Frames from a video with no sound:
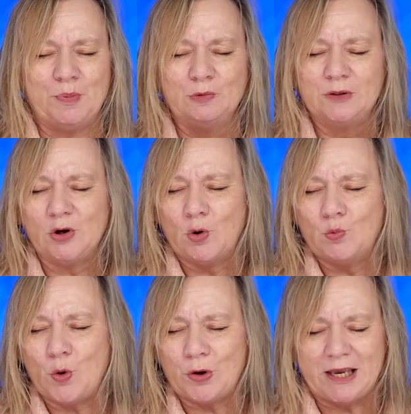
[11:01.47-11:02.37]
you're building
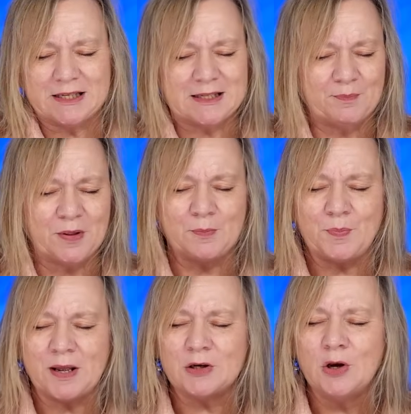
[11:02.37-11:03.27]
or working
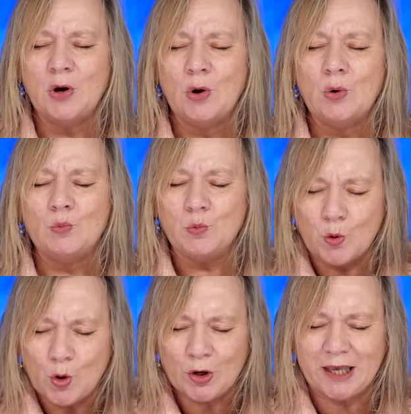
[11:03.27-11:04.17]
something, but
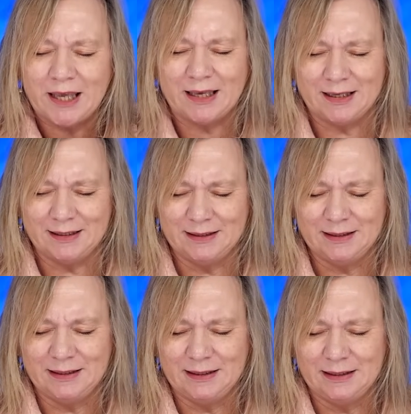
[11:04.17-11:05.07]
working
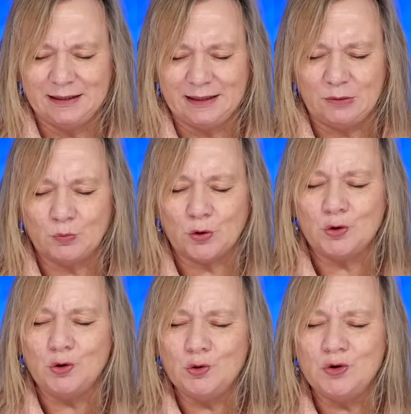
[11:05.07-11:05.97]
in
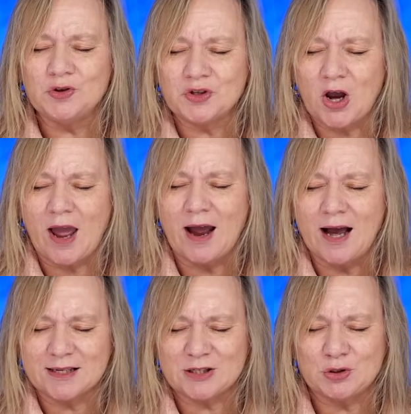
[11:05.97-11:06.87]
what you
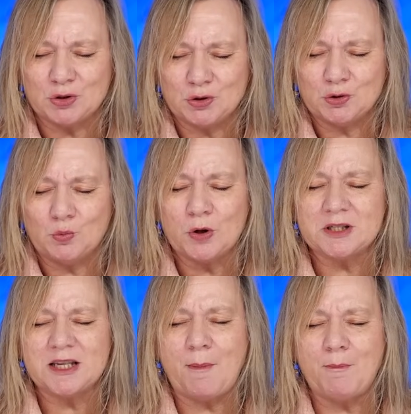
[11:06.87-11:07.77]
desire us to do.
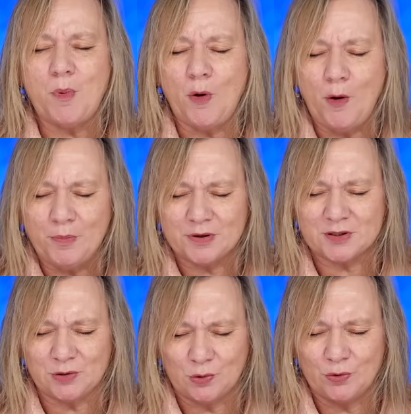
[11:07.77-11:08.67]
What's our
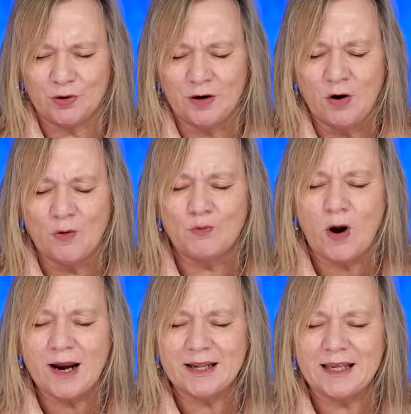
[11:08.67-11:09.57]
purpose, Lord,
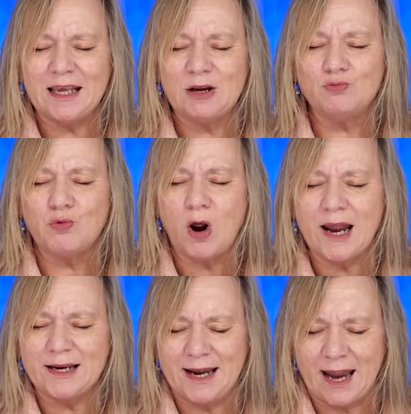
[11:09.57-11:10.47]
right here,
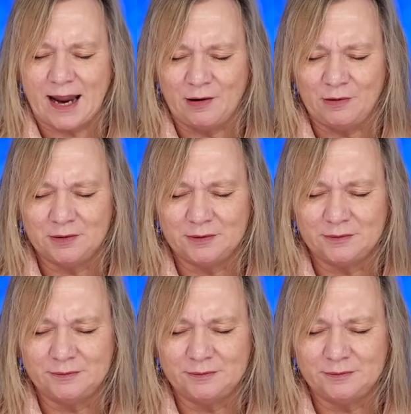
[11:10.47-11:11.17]
right now?